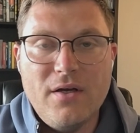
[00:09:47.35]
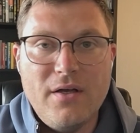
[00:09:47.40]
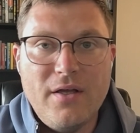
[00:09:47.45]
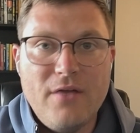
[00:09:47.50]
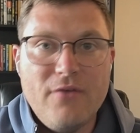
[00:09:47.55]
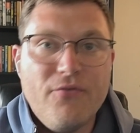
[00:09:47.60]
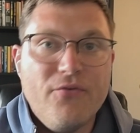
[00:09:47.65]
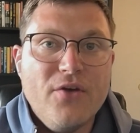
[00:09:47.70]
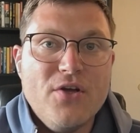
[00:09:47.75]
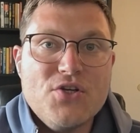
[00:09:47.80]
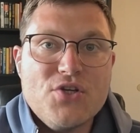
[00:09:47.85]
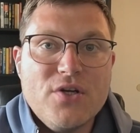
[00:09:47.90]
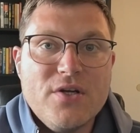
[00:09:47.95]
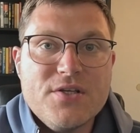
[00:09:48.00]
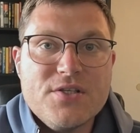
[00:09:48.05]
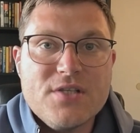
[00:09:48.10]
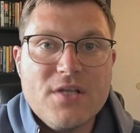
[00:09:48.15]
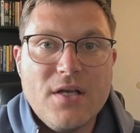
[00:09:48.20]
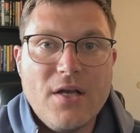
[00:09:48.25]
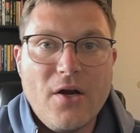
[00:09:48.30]
envision
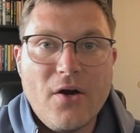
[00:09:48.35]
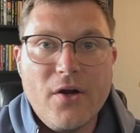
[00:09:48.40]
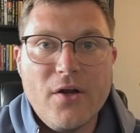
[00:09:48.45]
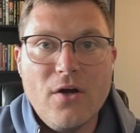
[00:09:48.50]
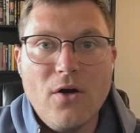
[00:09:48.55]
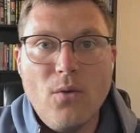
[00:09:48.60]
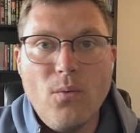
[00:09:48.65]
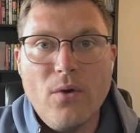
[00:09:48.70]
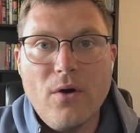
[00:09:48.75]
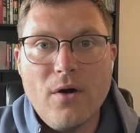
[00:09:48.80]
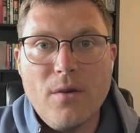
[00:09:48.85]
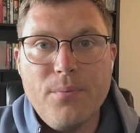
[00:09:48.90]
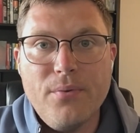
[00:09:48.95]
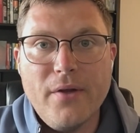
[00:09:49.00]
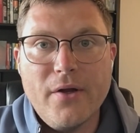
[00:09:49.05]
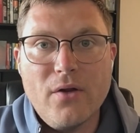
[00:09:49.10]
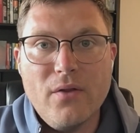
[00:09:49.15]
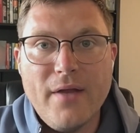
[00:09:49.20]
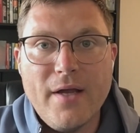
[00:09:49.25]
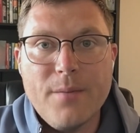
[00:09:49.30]
a scenario where a
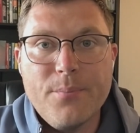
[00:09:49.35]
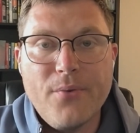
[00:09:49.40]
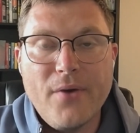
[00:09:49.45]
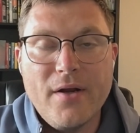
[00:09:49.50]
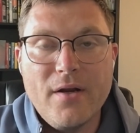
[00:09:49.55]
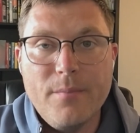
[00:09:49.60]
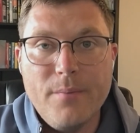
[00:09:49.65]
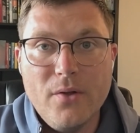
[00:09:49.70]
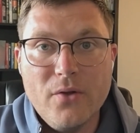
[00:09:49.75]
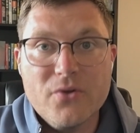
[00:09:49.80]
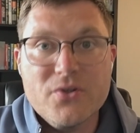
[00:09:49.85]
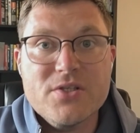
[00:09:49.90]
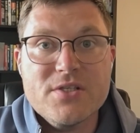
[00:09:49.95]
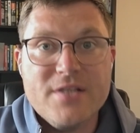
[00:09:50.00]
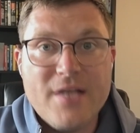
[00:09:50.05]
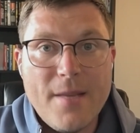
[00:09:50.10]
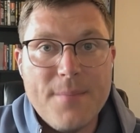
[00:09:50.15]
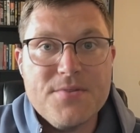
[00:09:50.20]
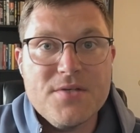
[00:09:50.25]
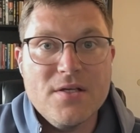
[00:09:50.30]
player like Brandon Miller
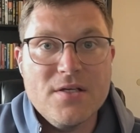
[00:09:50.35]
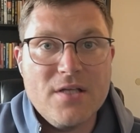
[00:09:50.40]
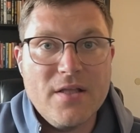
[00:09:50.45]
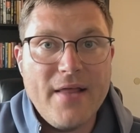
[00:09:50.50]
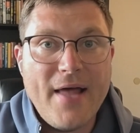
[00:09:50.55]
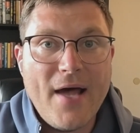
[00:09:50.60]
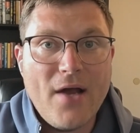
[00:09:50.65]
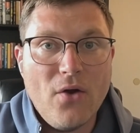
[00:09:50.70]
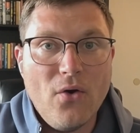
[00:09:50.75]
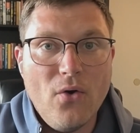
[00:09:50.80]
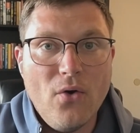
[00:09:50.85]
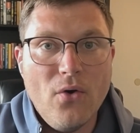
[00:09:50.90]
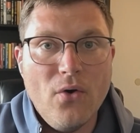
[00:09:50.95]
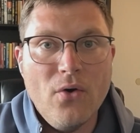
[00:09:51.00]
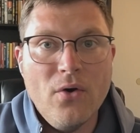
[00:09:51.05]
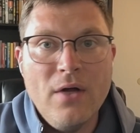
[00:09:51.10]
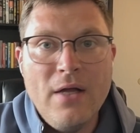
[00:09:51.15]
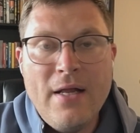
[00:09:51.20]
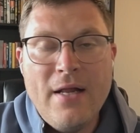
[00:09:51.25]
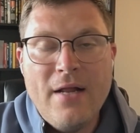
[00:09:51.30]
steps into that hole